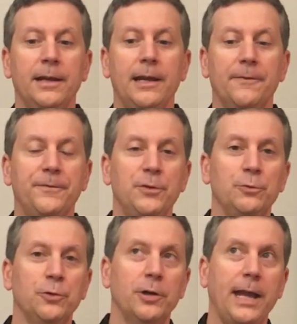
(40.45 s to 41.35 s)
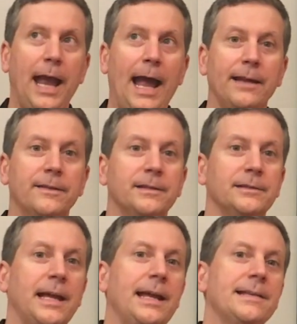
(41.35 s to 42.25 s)
if you look at the
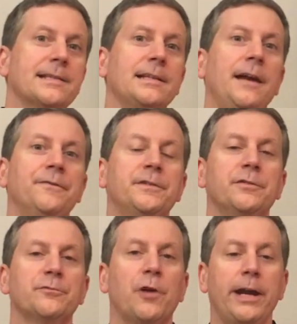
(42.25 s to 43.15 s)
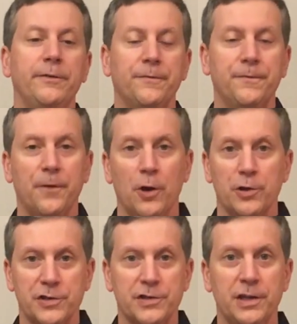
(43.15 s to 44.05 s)
lanes left and right
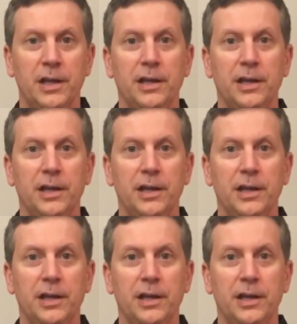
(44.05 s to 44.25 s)
first,